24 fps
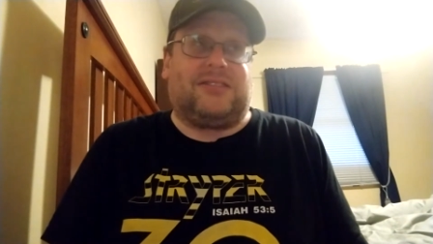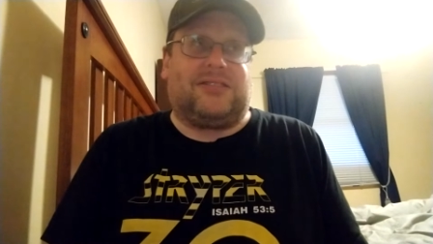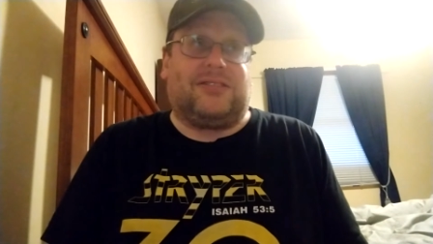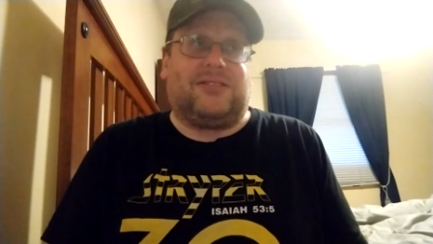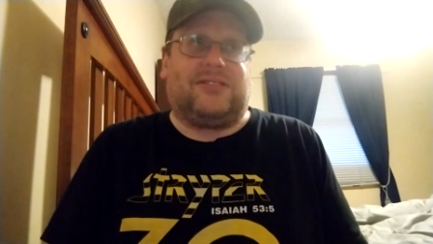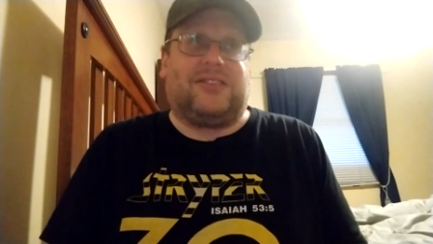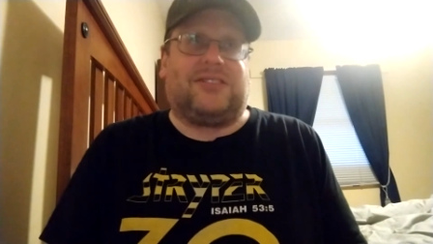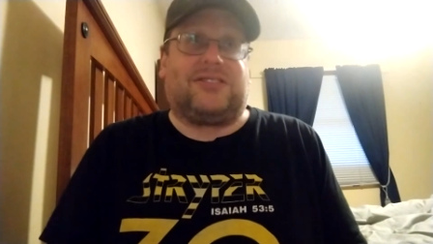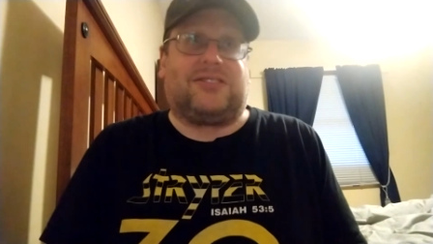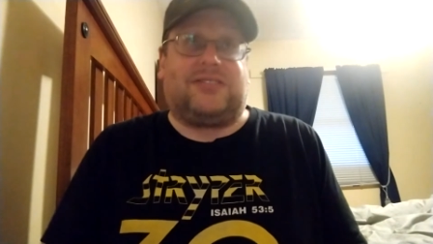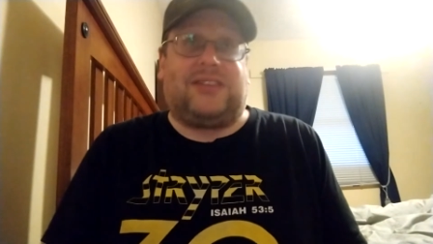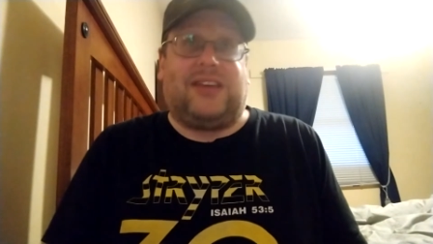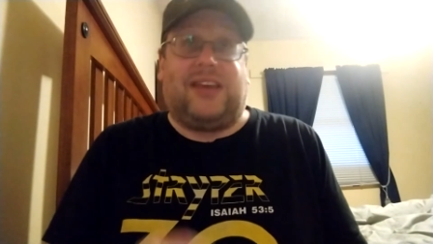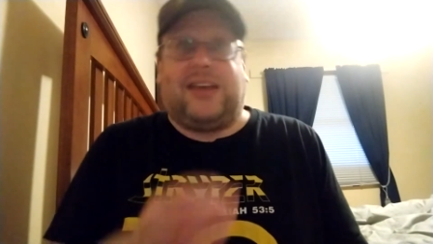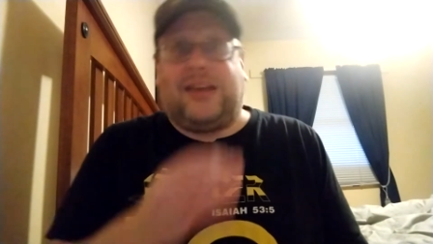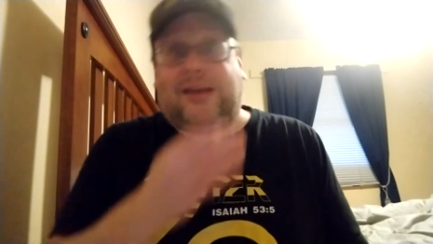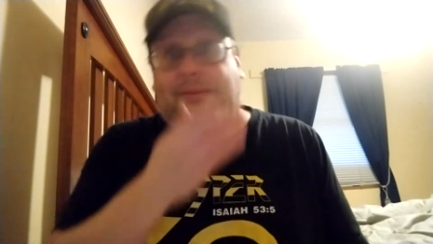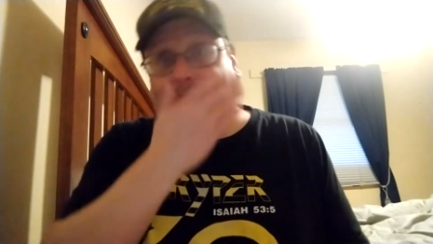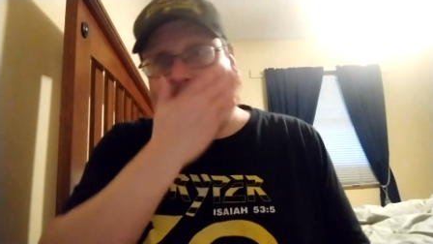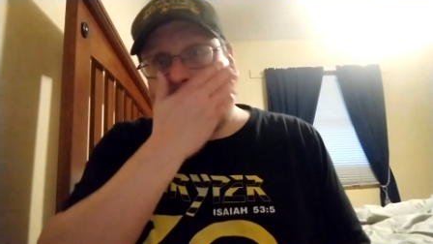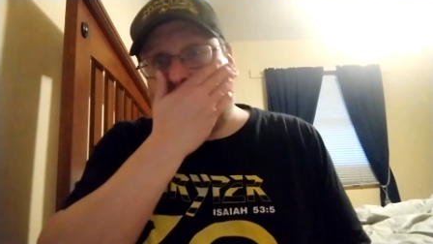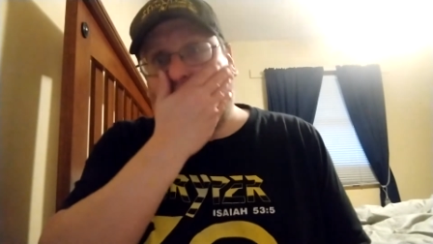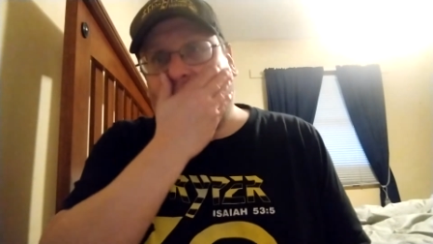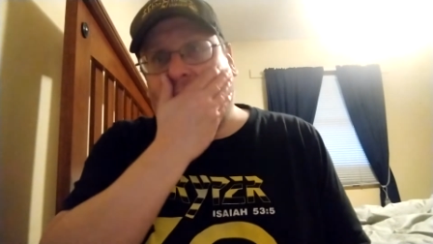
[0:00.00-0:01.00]
to this
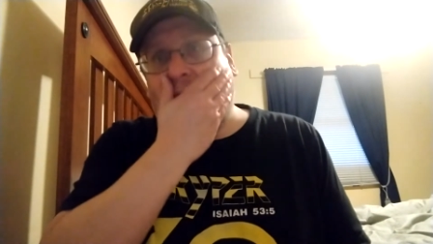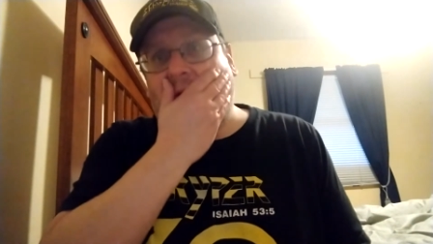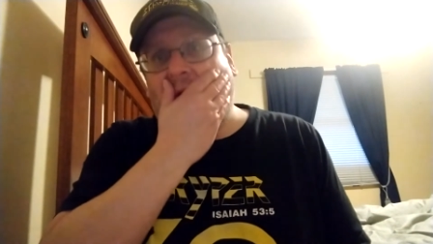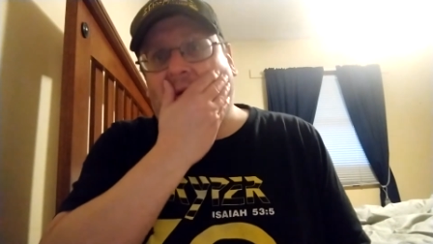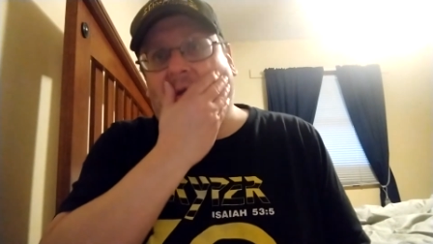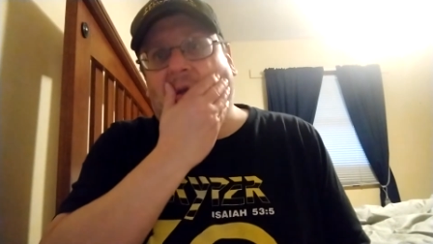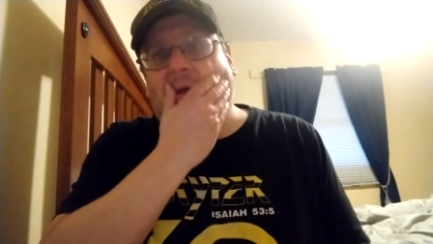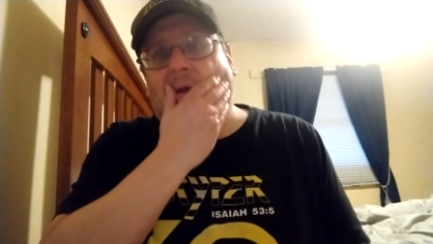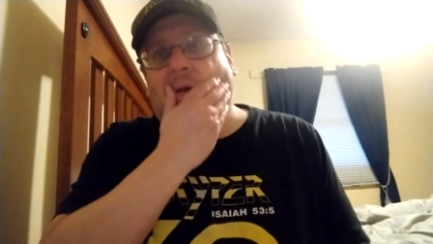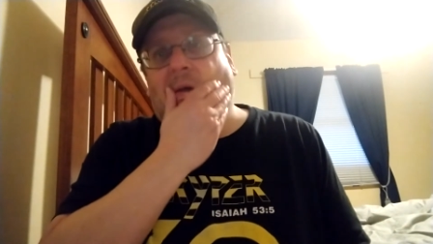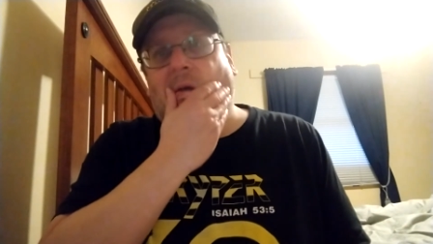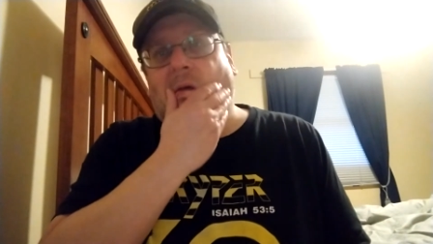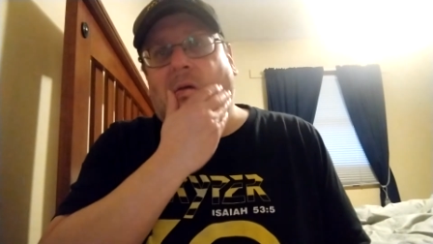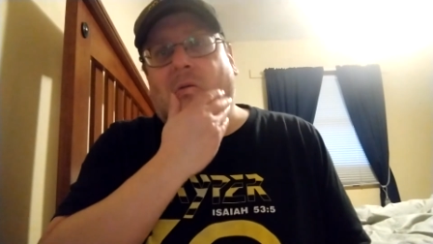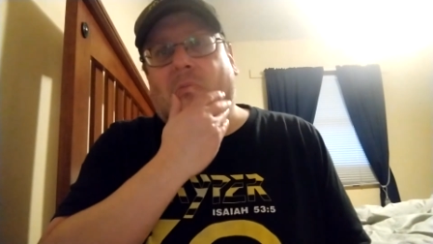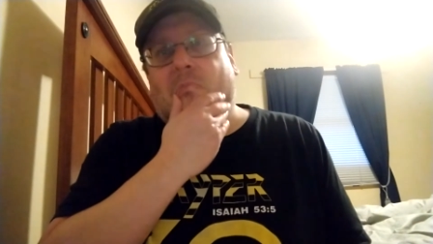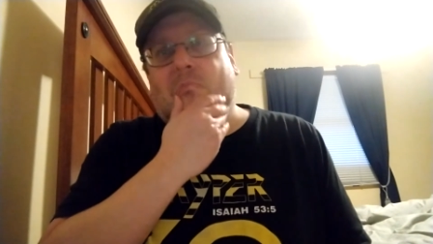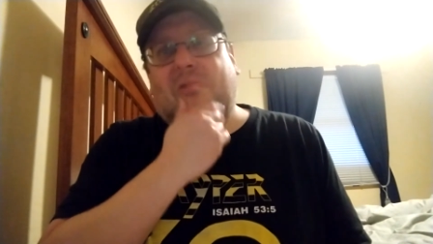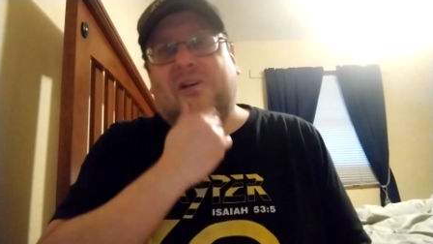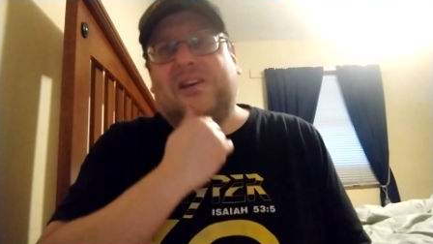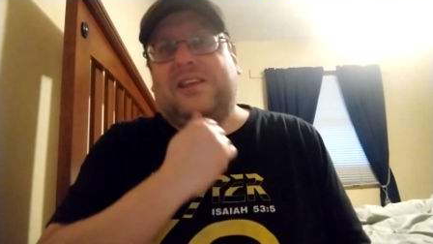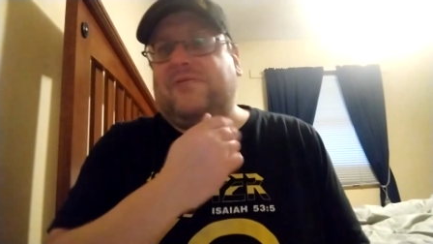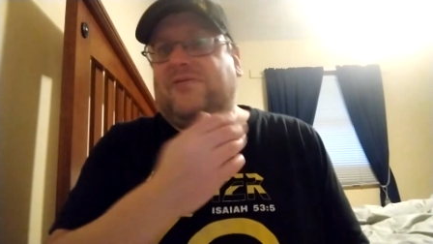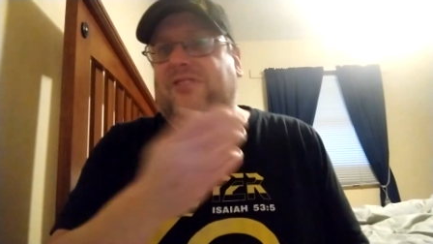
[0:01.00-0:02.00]
name,
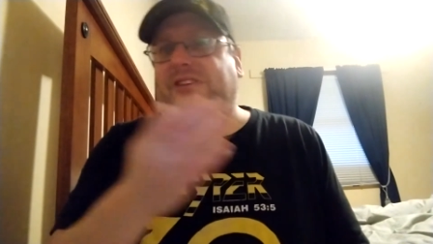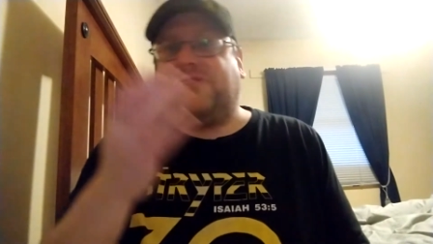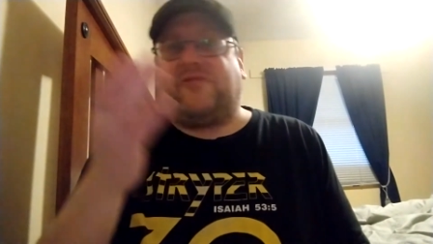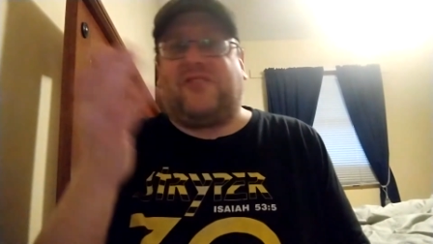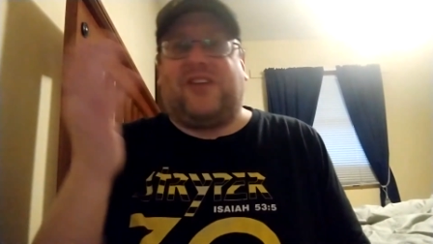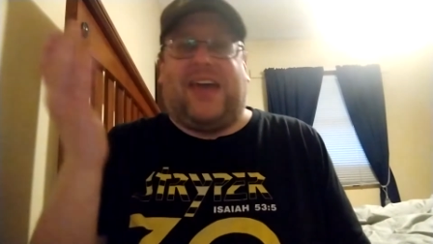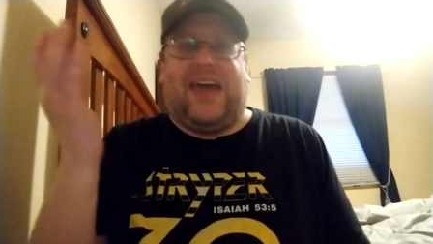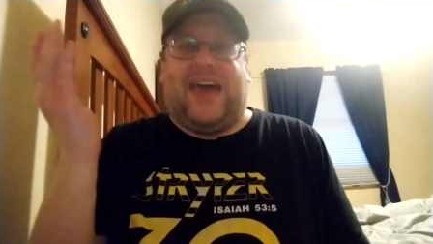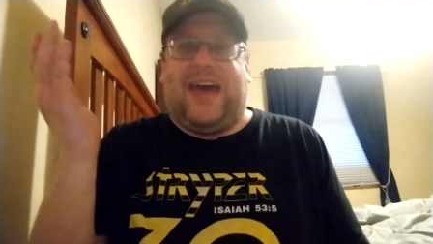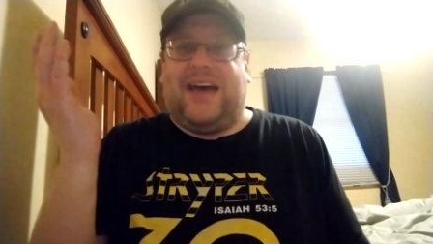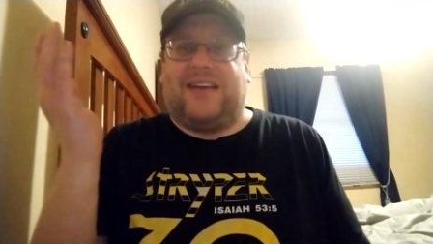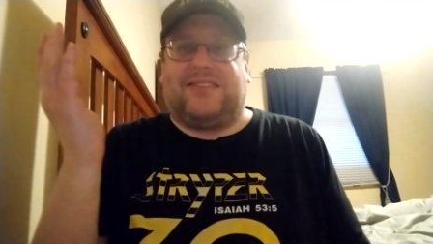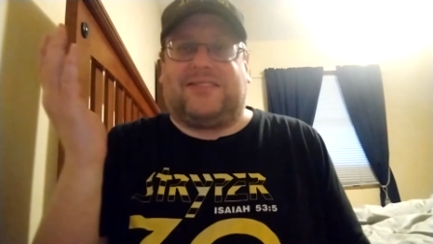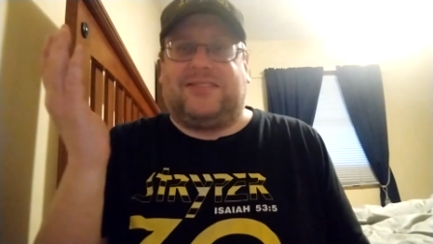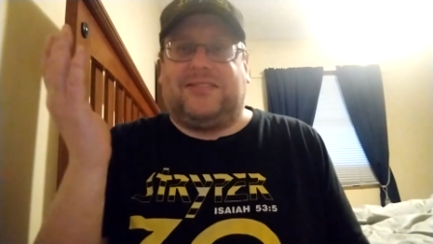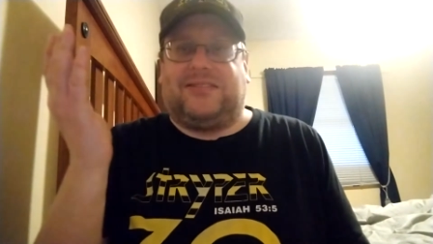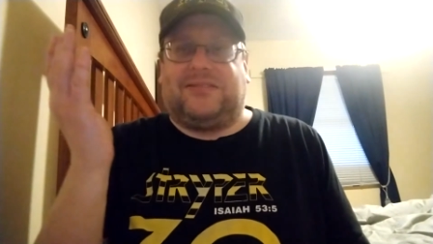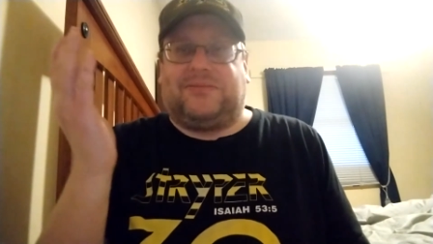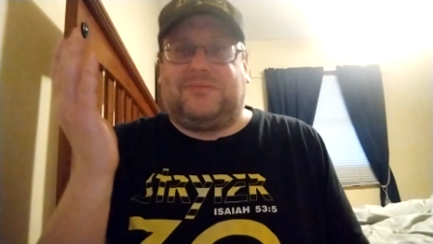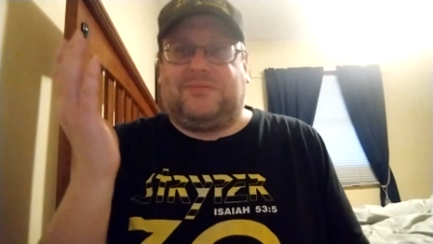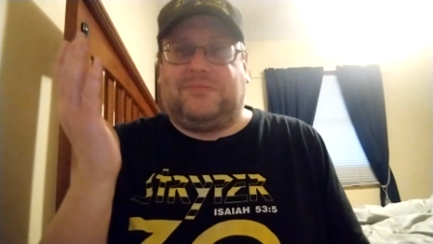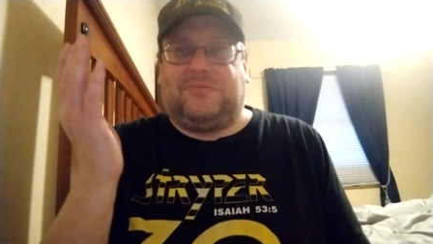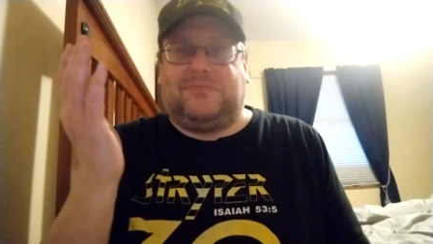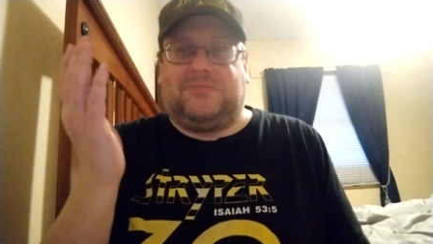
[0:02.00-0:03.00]
but even if he
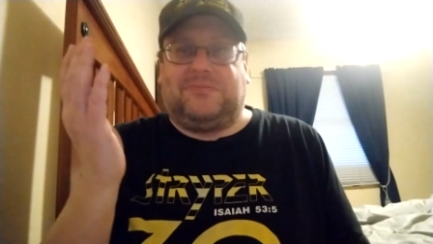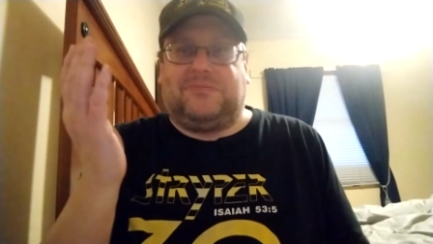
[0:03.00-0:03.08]
hasn't,